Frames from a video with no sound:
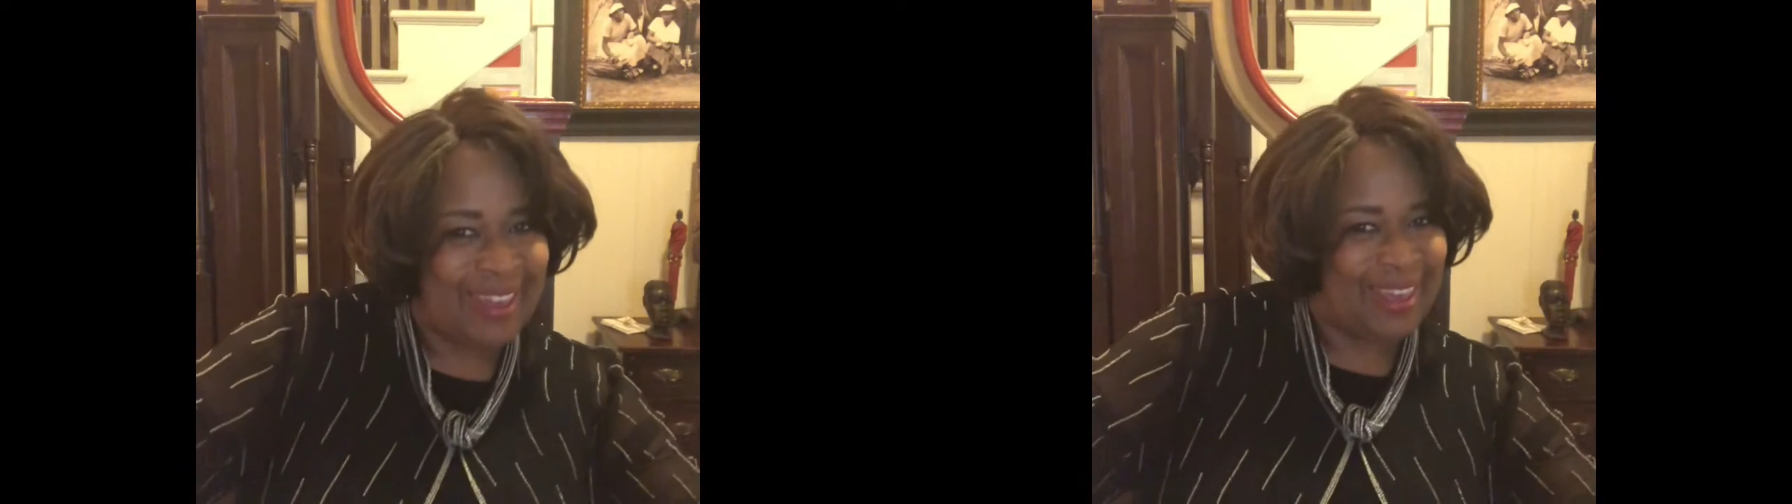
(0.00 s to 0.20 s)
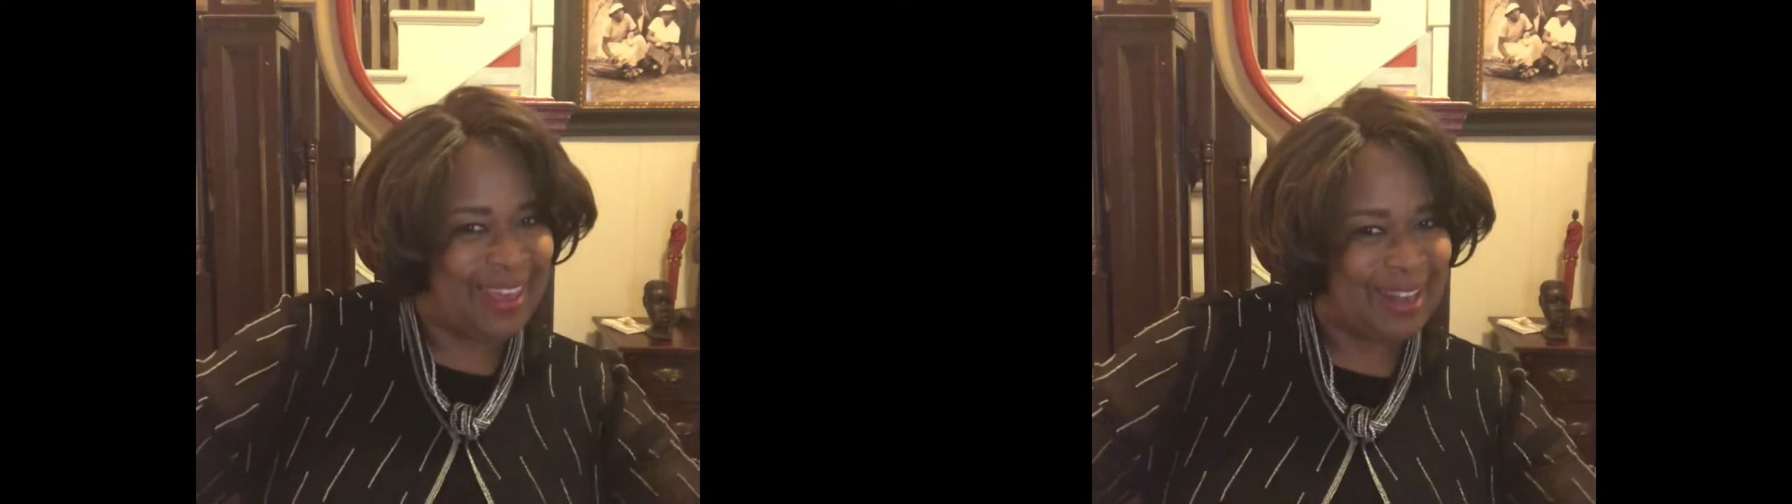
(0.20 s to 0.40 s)

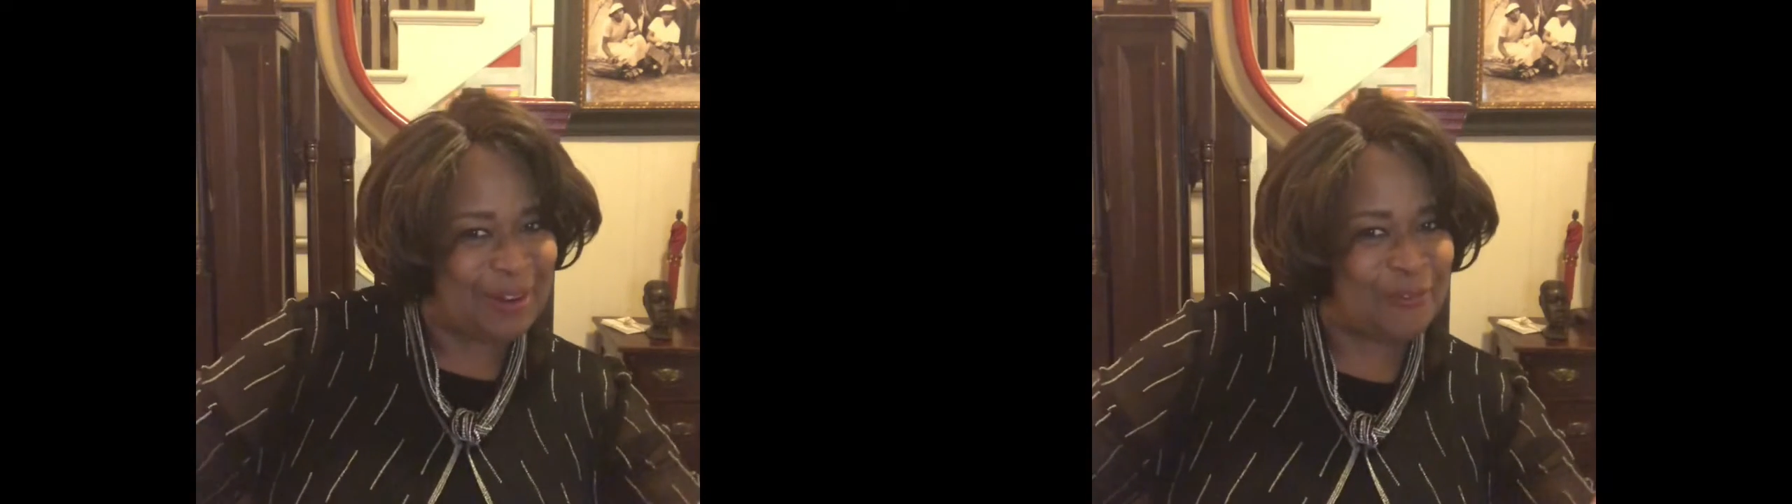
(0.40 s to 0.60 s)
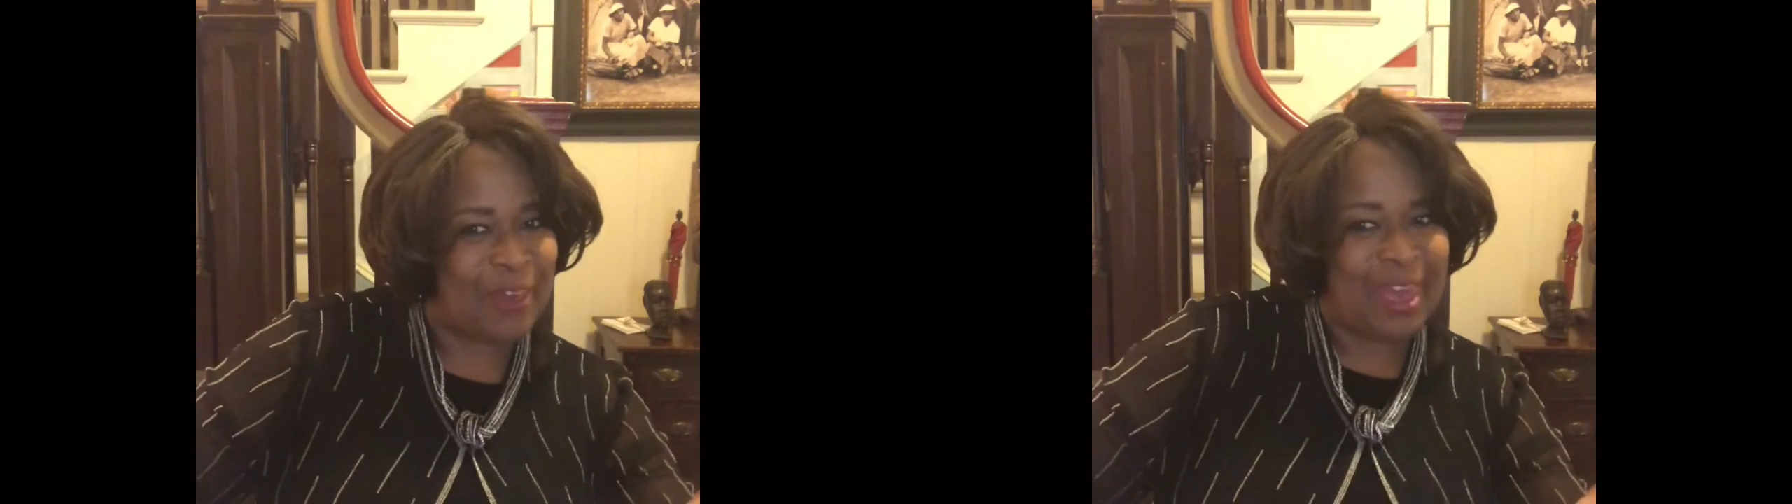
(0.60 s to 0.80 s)
in
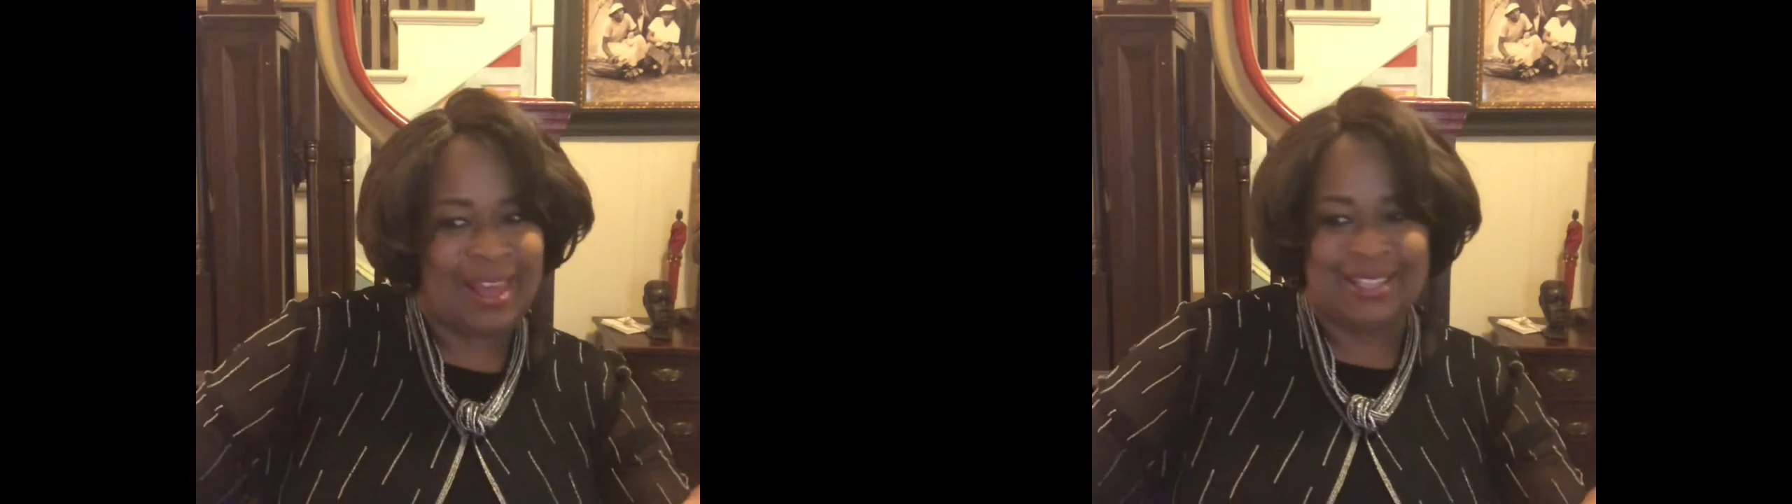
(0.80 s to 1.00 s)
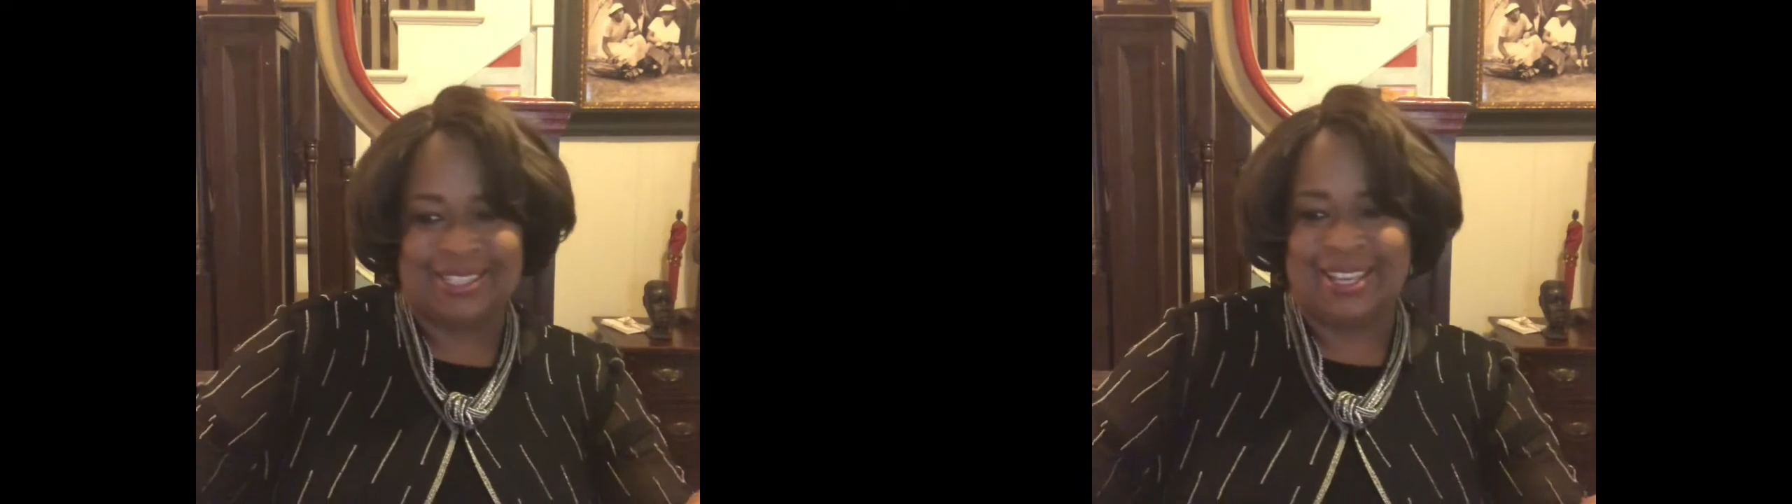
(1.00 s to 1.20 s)

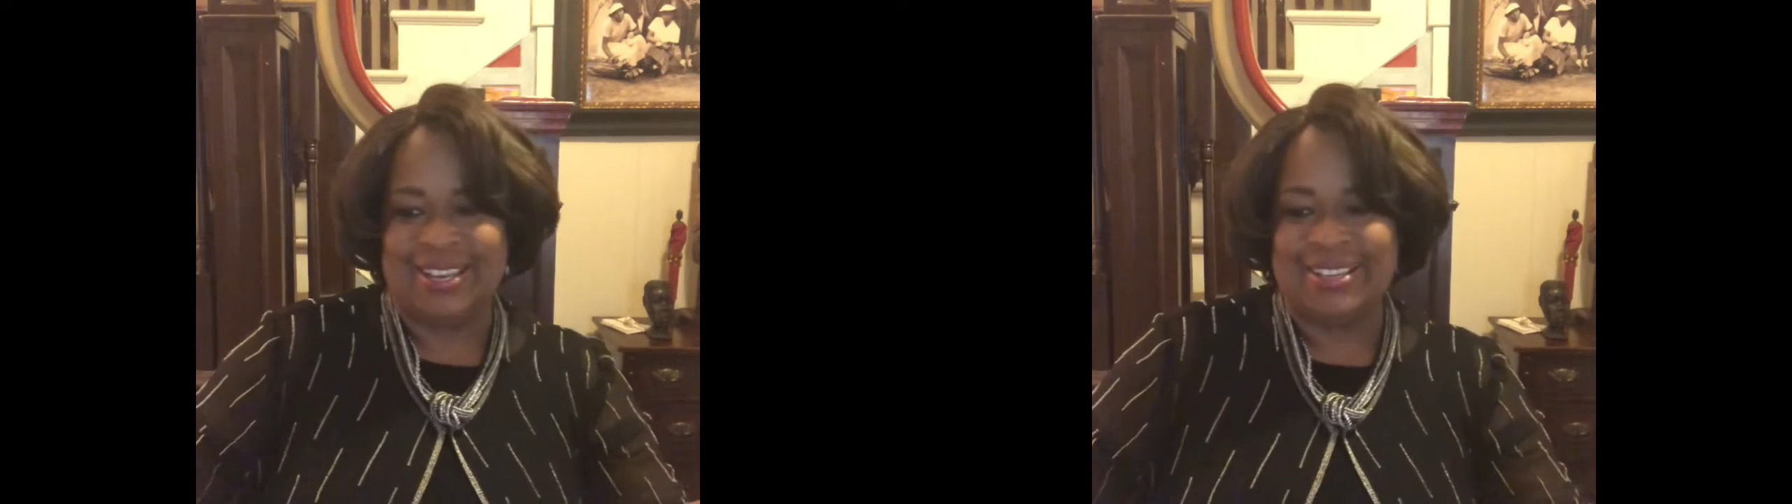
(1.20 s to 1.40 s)
advance,